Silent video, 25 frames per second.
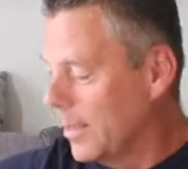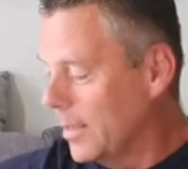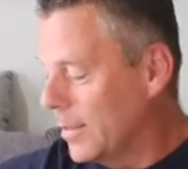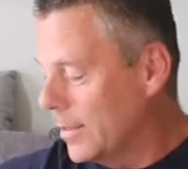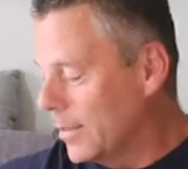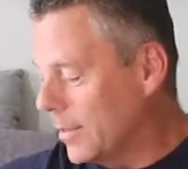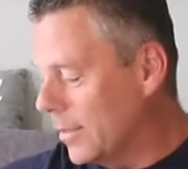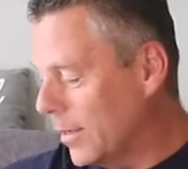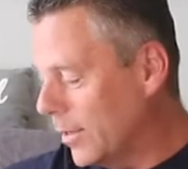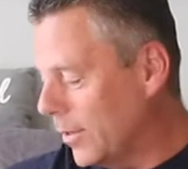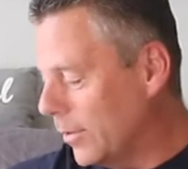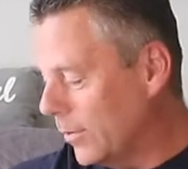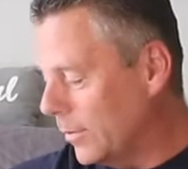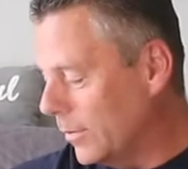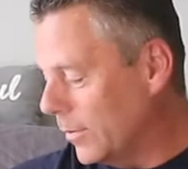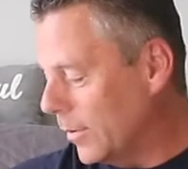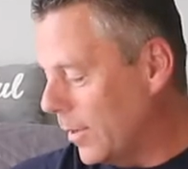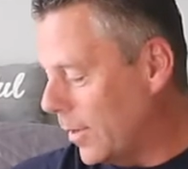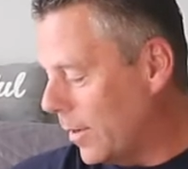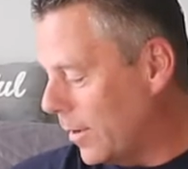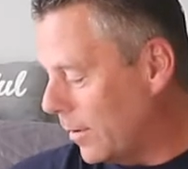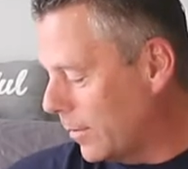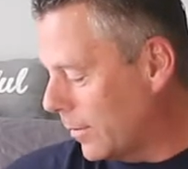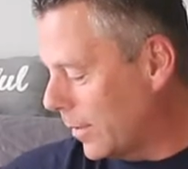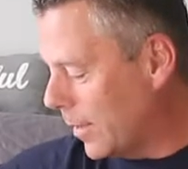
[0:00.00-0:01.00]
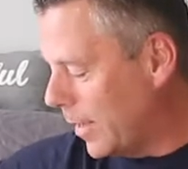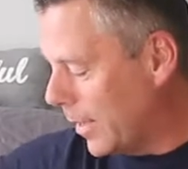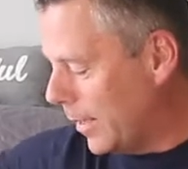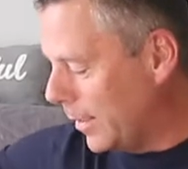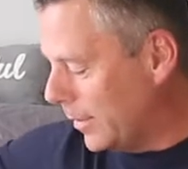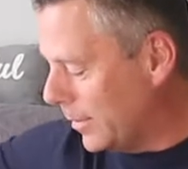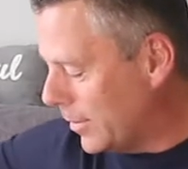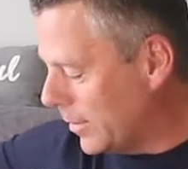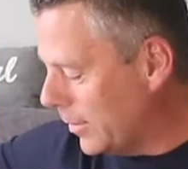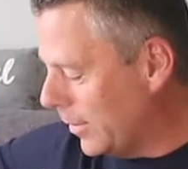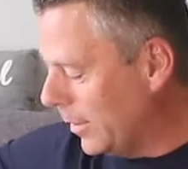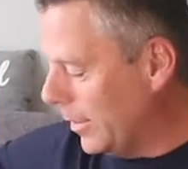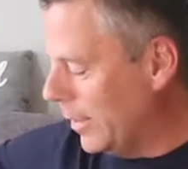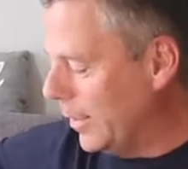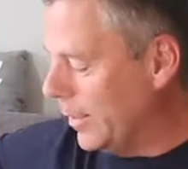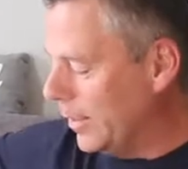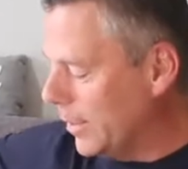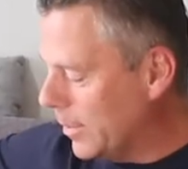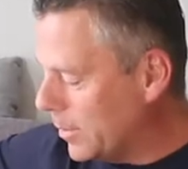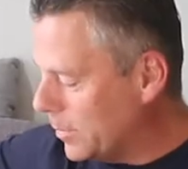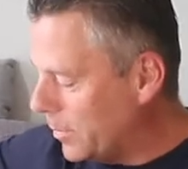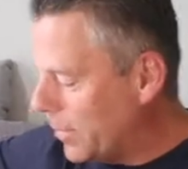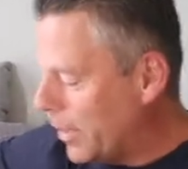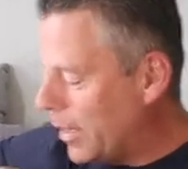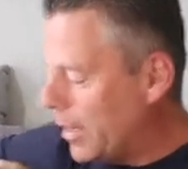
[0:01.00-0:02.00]
So, all right. So in
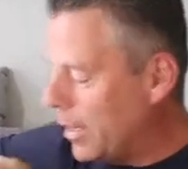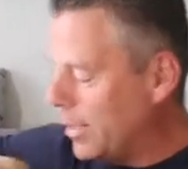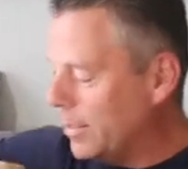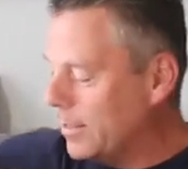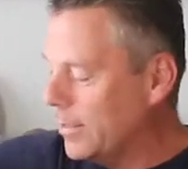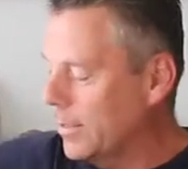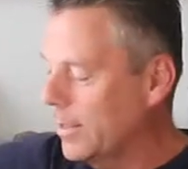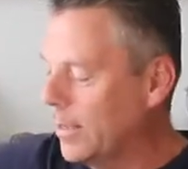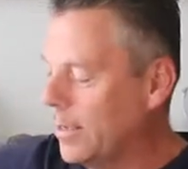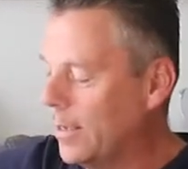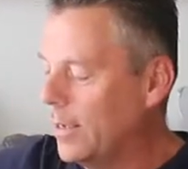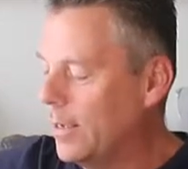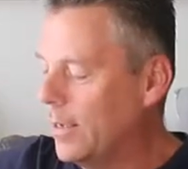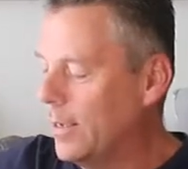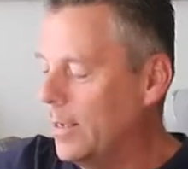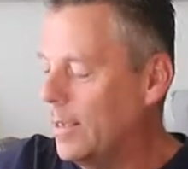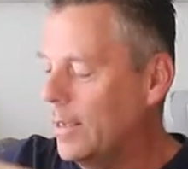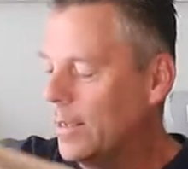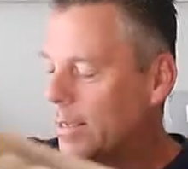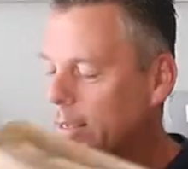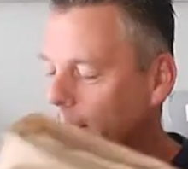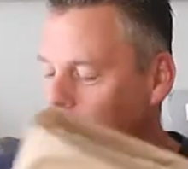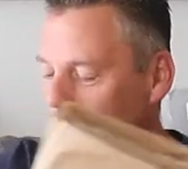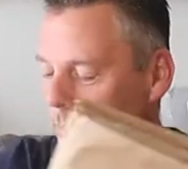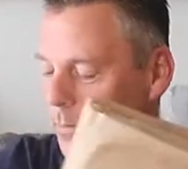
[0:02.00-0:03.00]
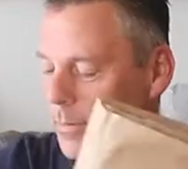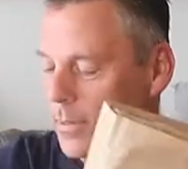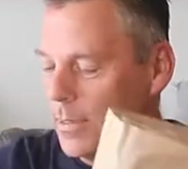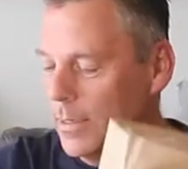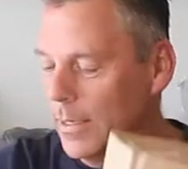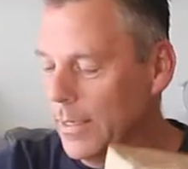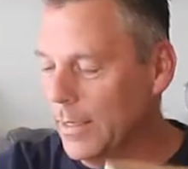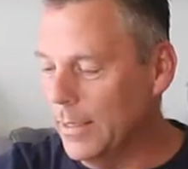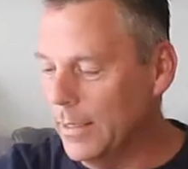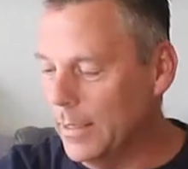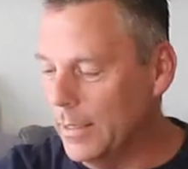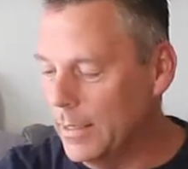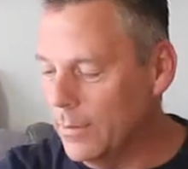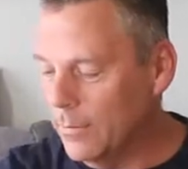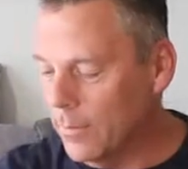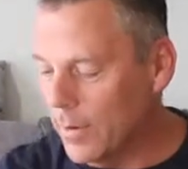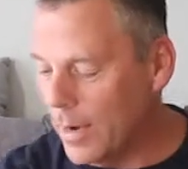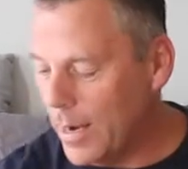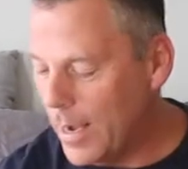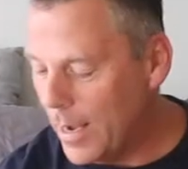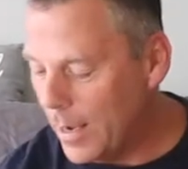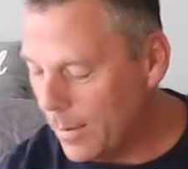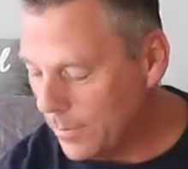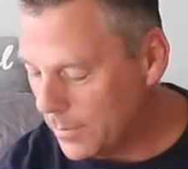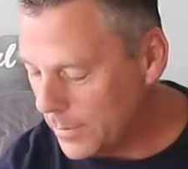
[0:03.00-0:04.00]
this box, comes neatly
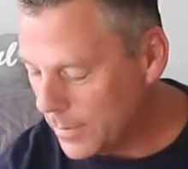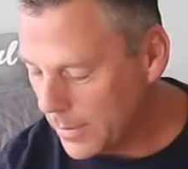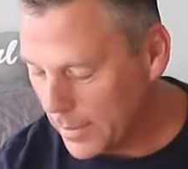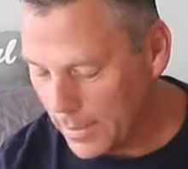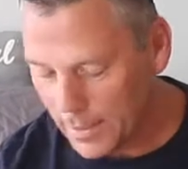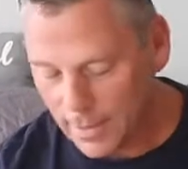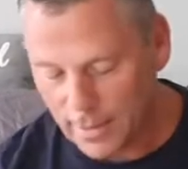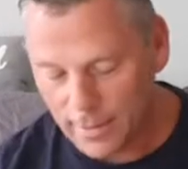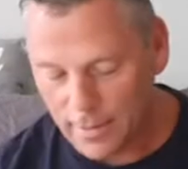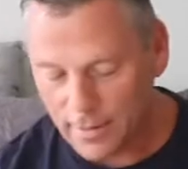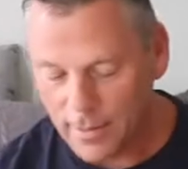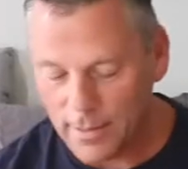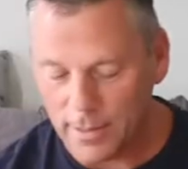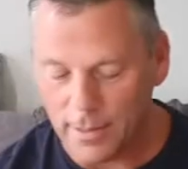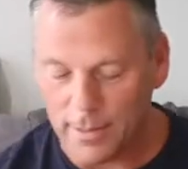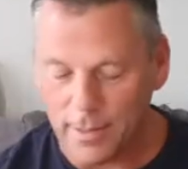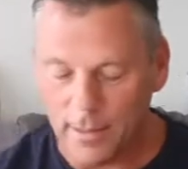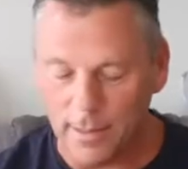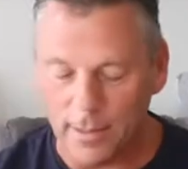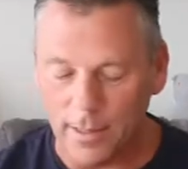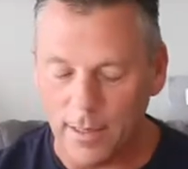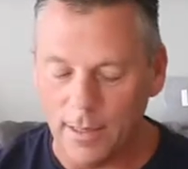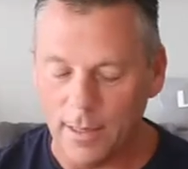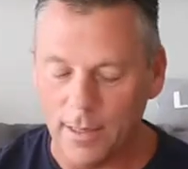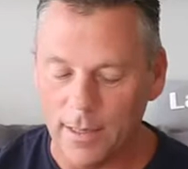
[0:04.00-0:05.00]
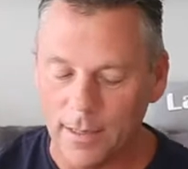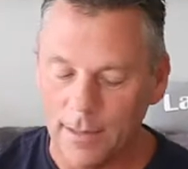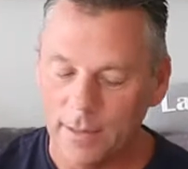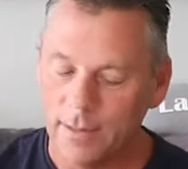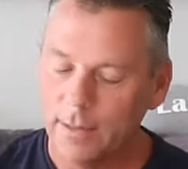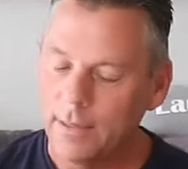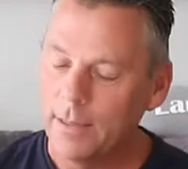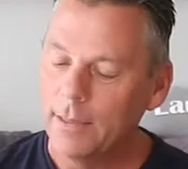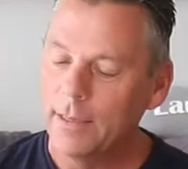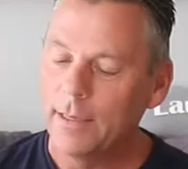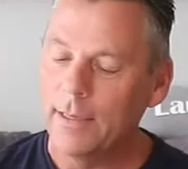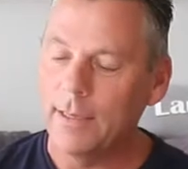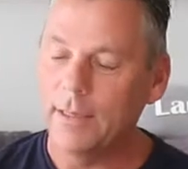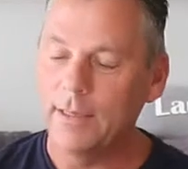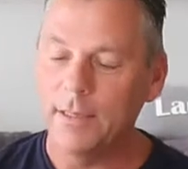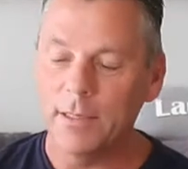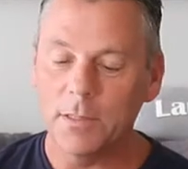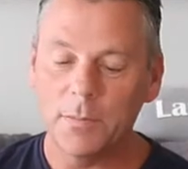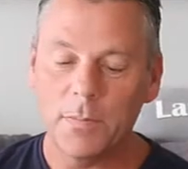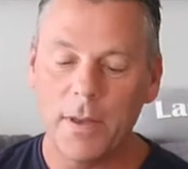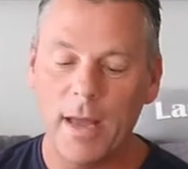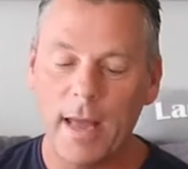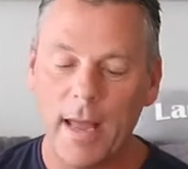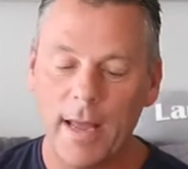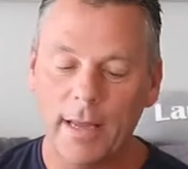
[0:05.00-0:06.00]
wrapped in the in
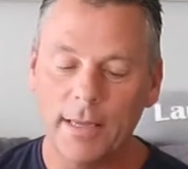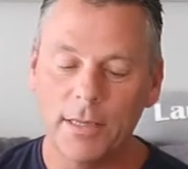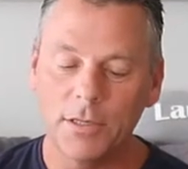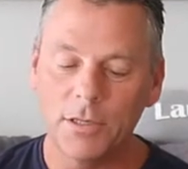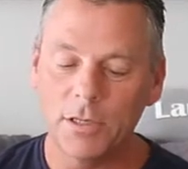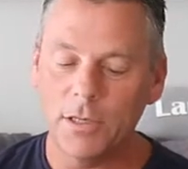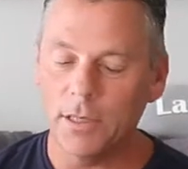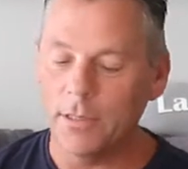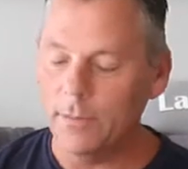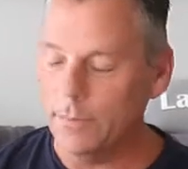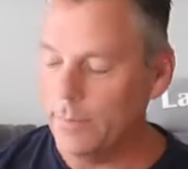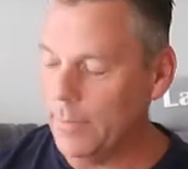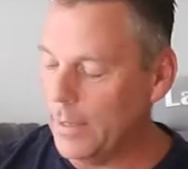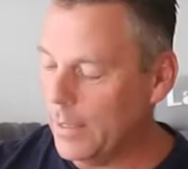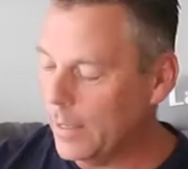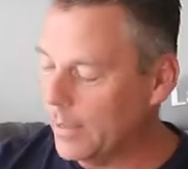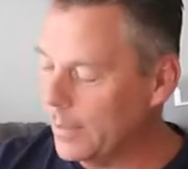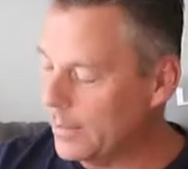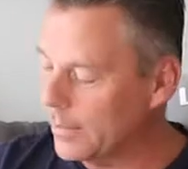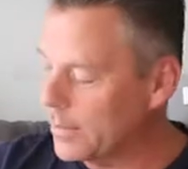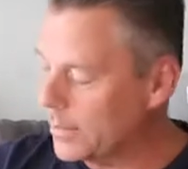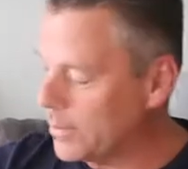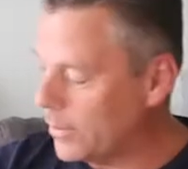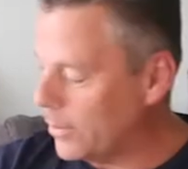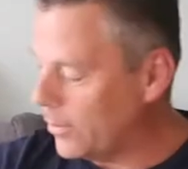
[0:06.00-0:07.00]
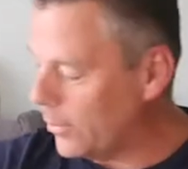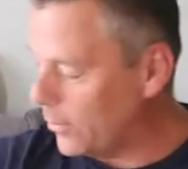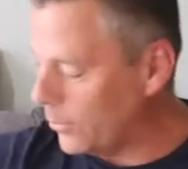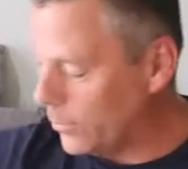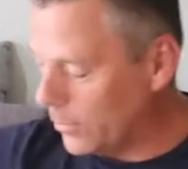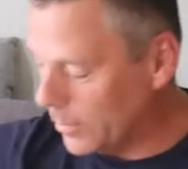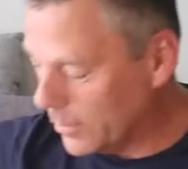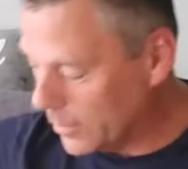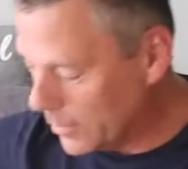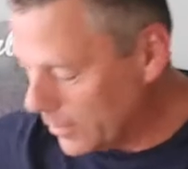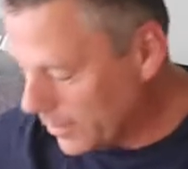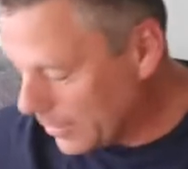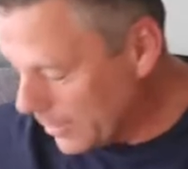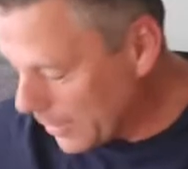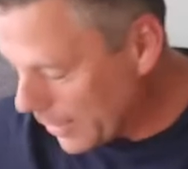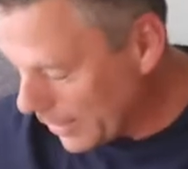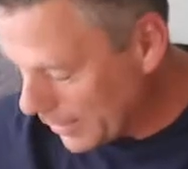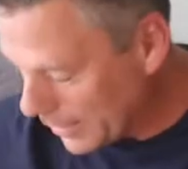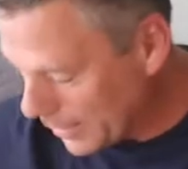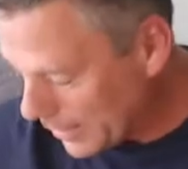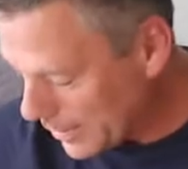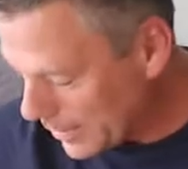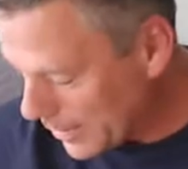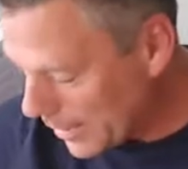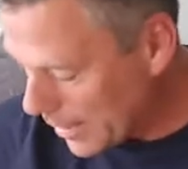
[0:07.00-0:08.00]
this packaging, and so we'll
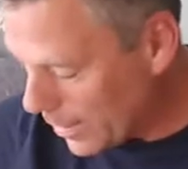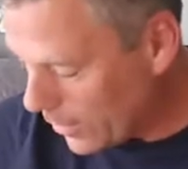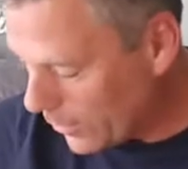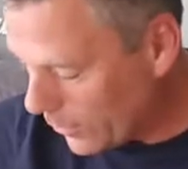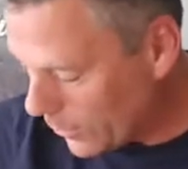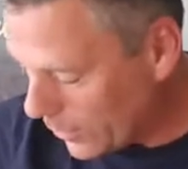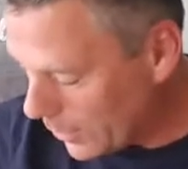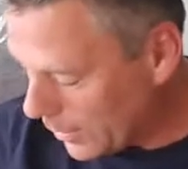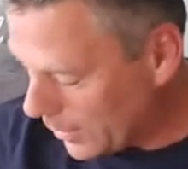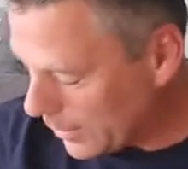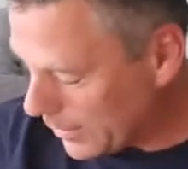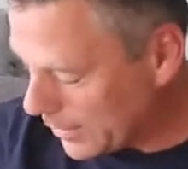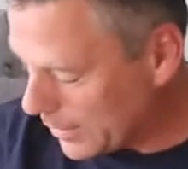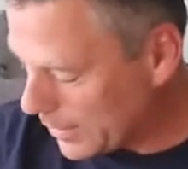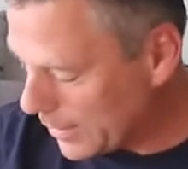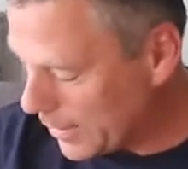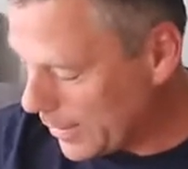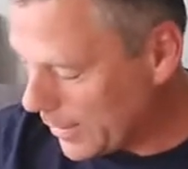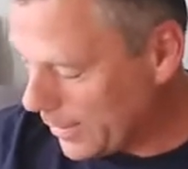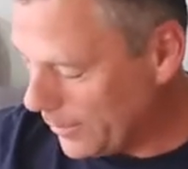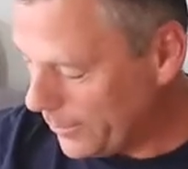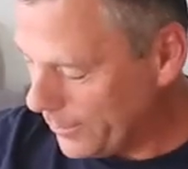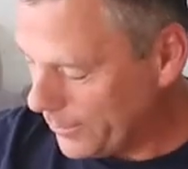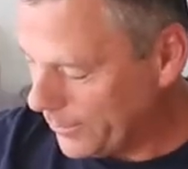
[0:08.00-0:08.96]
take these out one at a time.